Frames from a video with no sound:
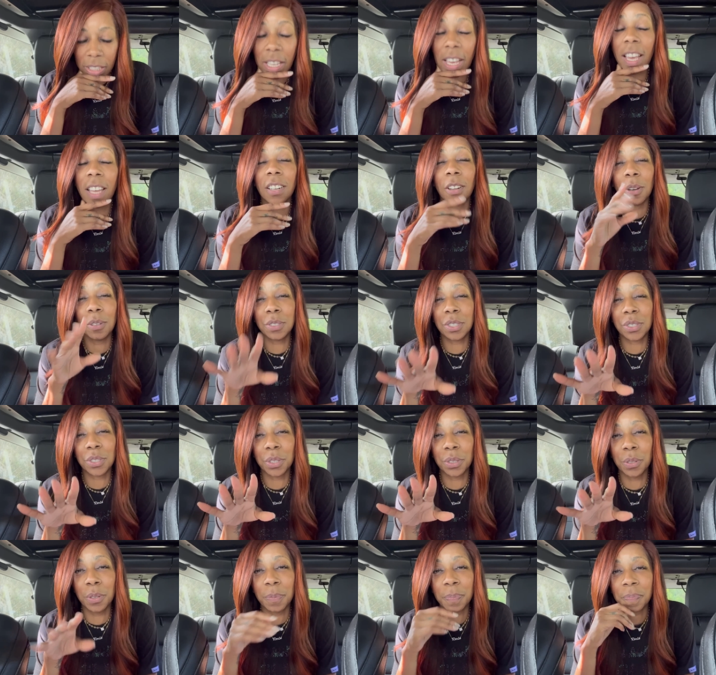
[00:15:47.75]
Yeah, those
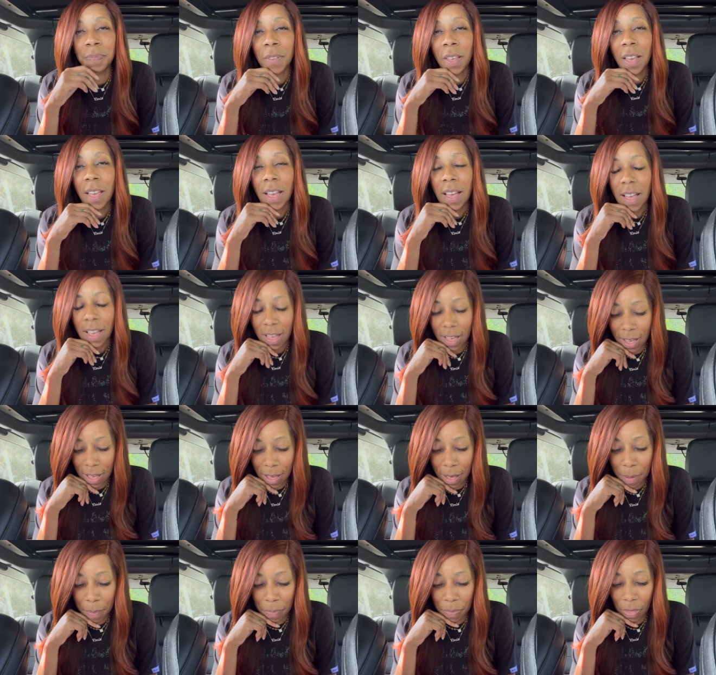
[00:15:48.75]
two,
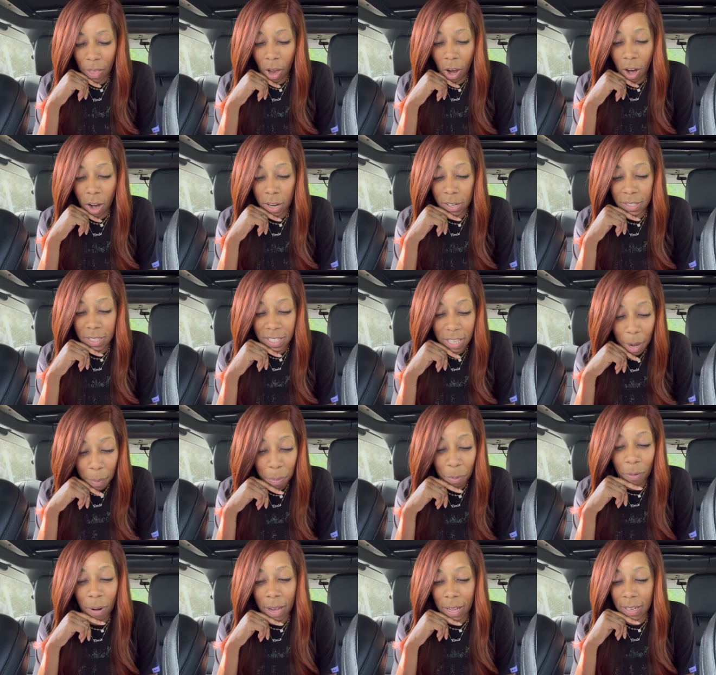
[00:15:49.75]
um, are
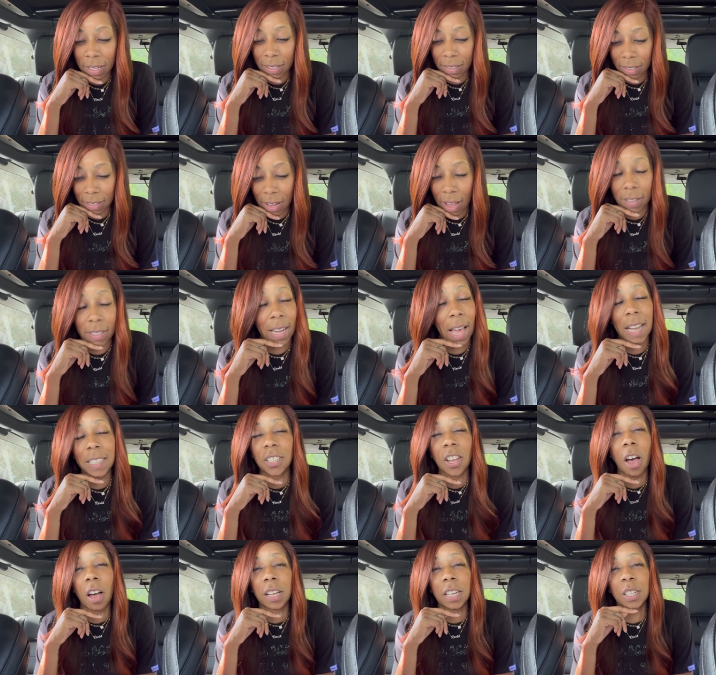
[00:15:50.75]
separated. Now, I'm not
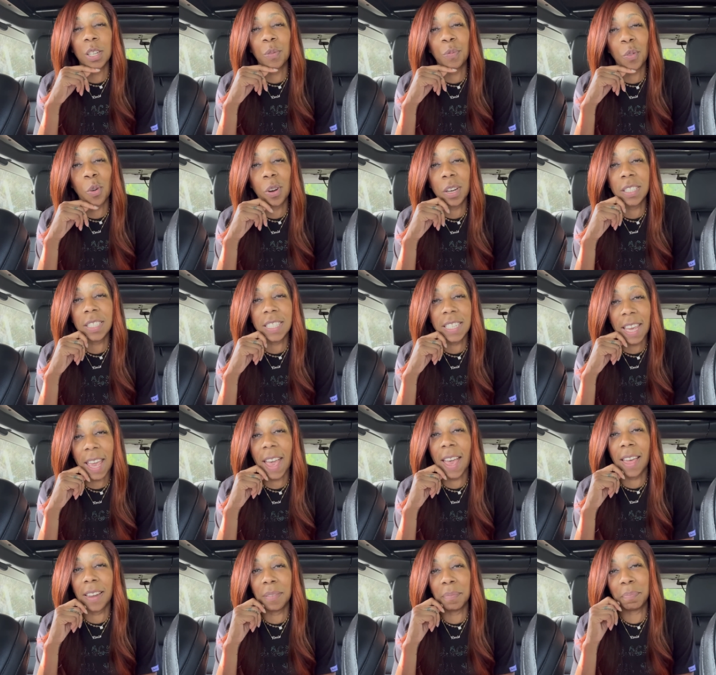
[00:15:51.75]
talking divorce
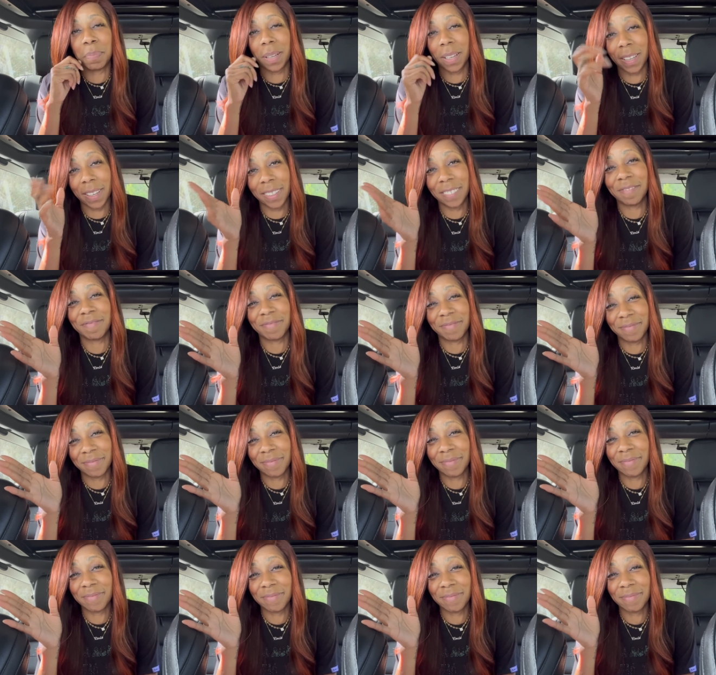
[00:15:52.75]
yet, but
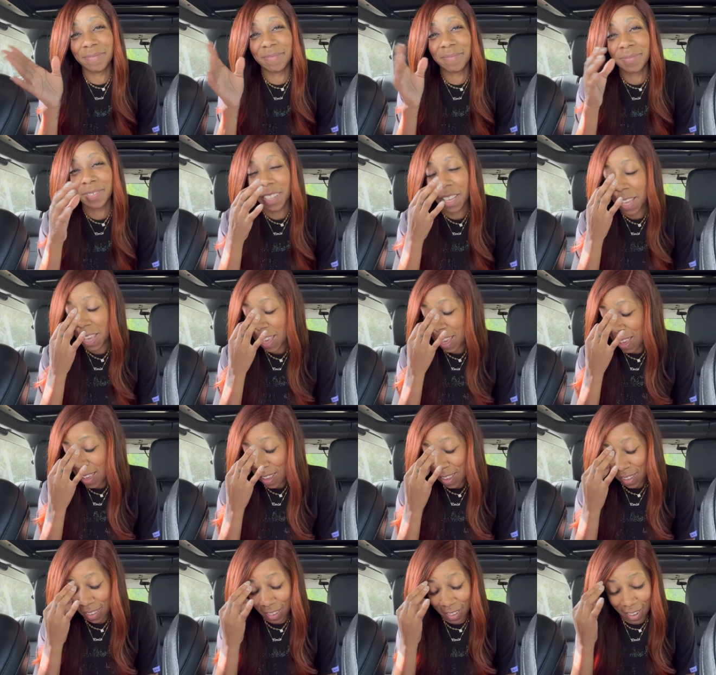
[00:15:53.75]

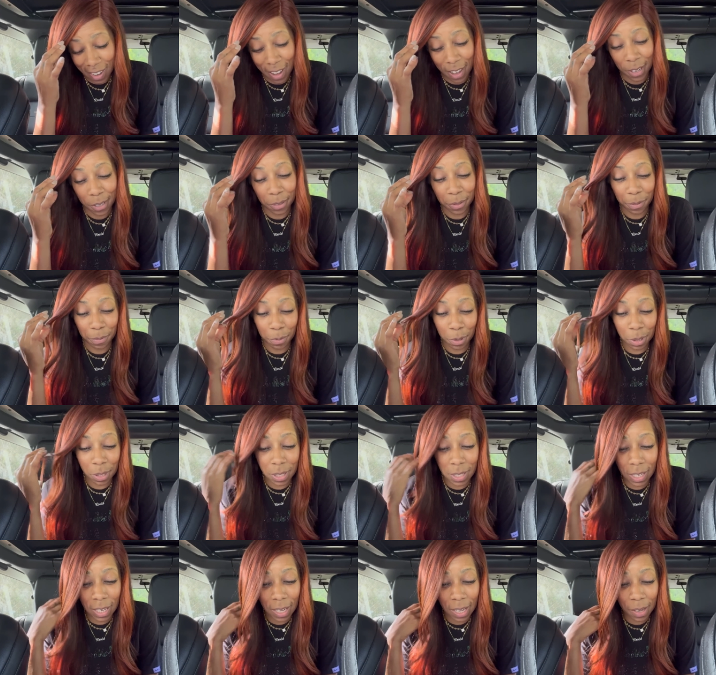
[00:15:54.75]
you know, we'll
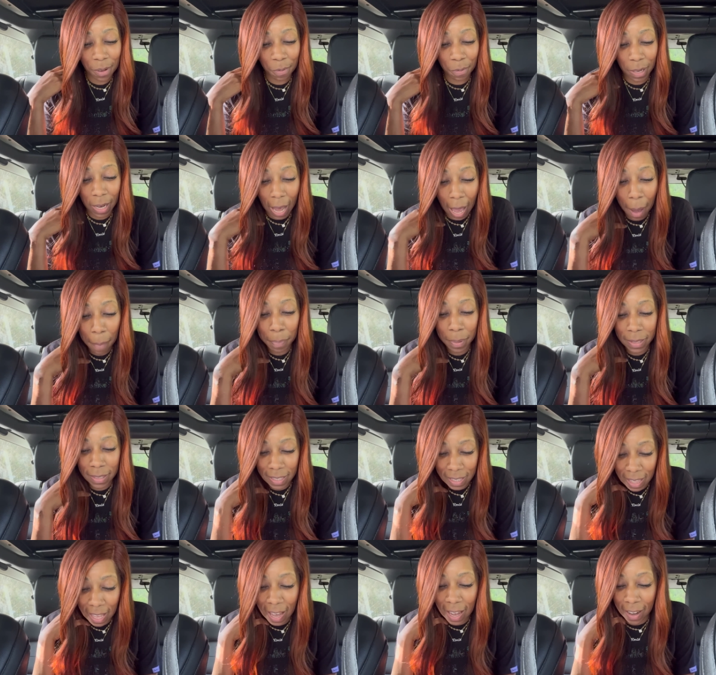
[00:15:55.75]
see what
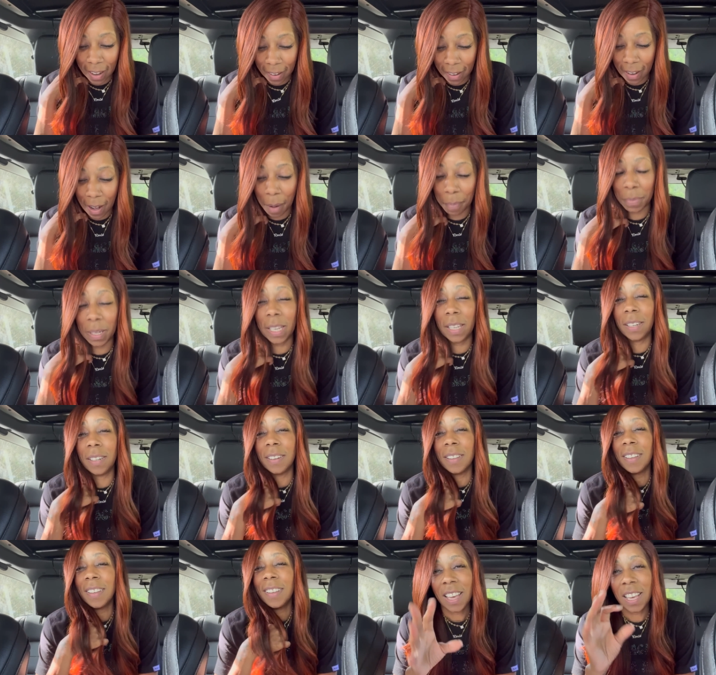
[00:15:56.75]
happens there. I
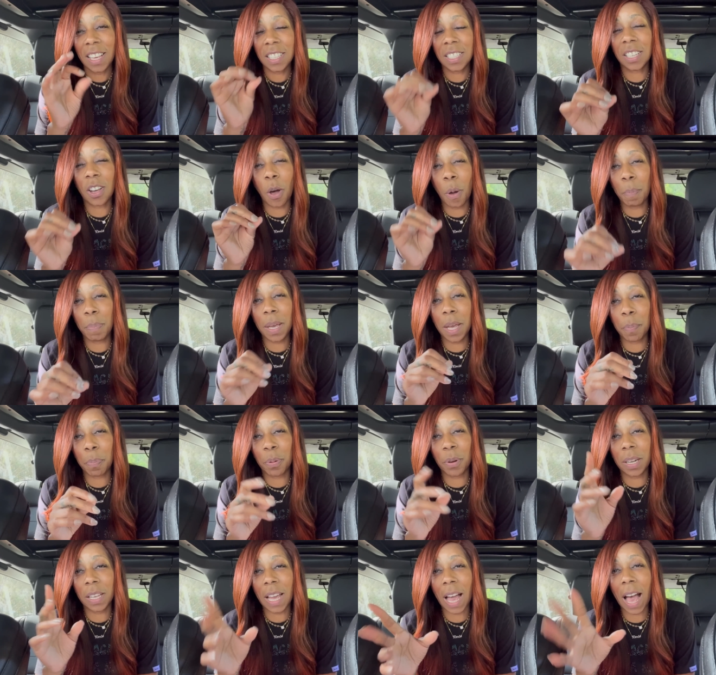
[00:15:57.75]
mean, he's going to be a
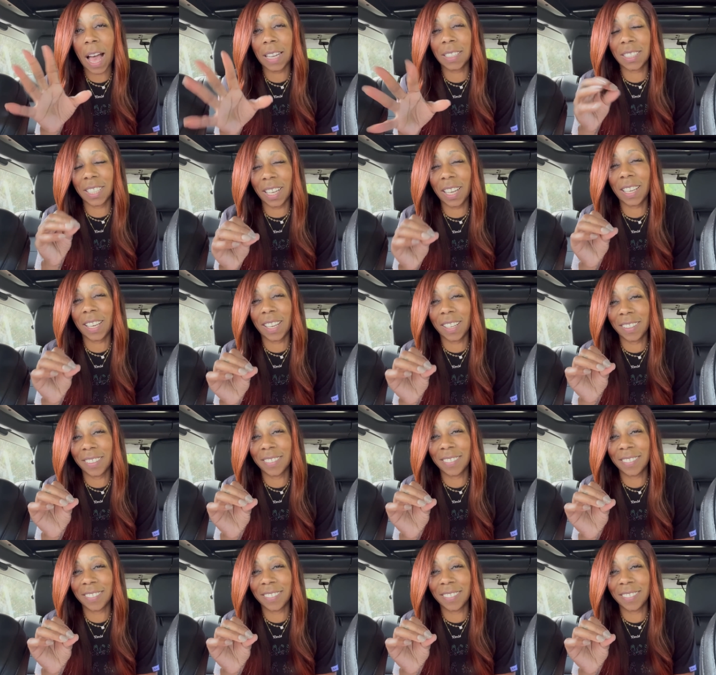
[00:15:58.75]
pretty hot ticket.